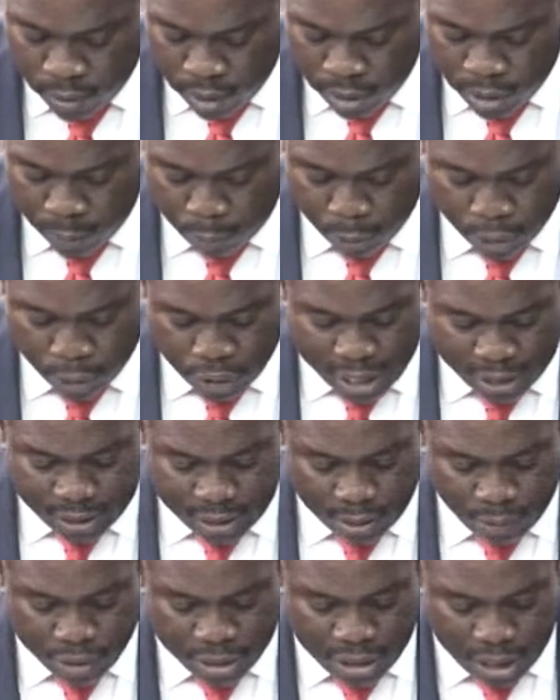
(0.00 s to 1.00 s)
The
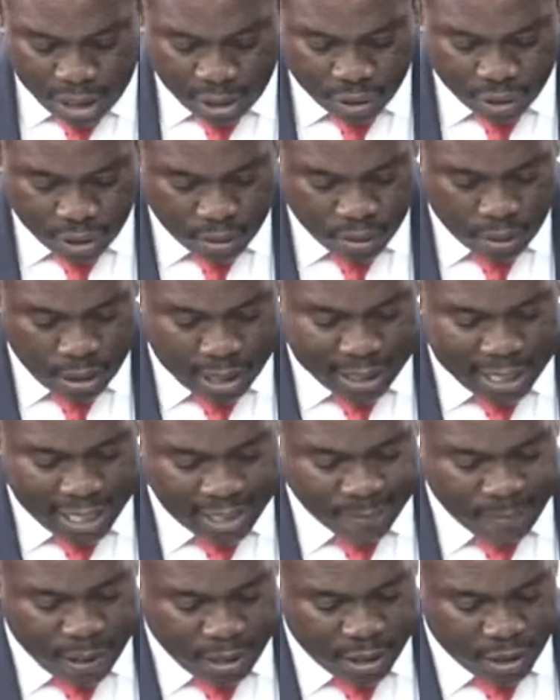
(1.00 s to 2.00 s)
projected reduction in
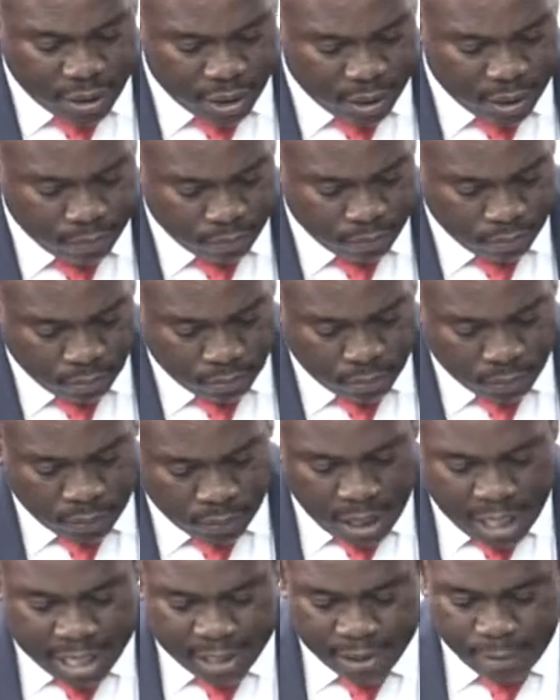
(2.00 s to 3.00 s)
expenditure
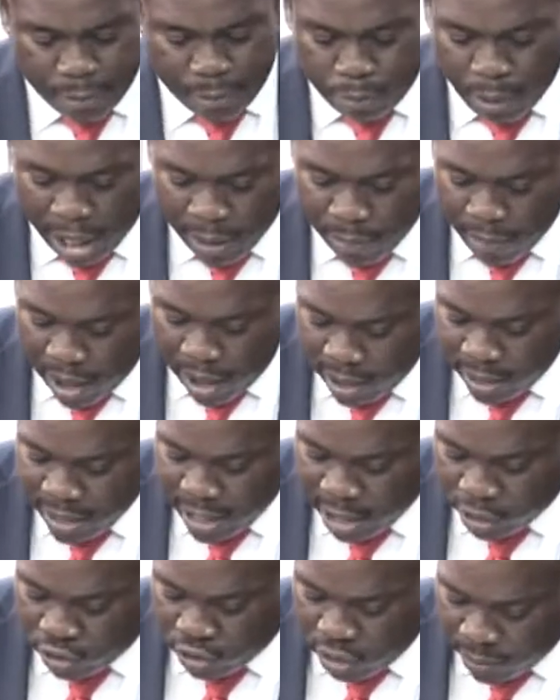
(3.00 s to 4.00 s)
is primarily
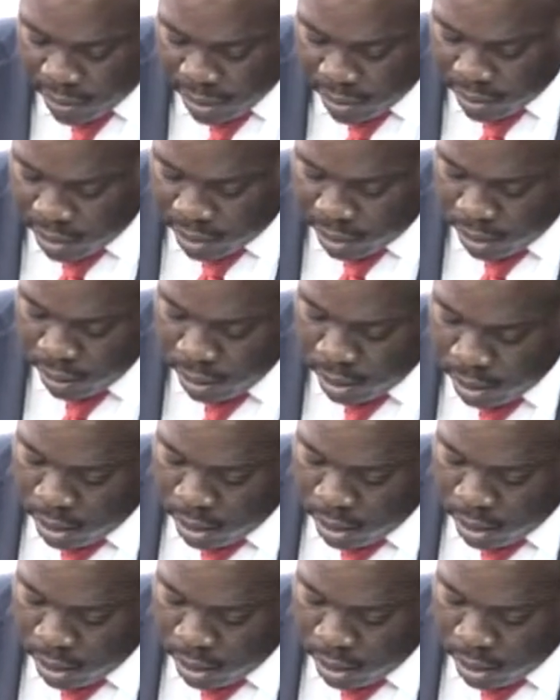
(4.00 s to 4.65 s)
attributed, sir,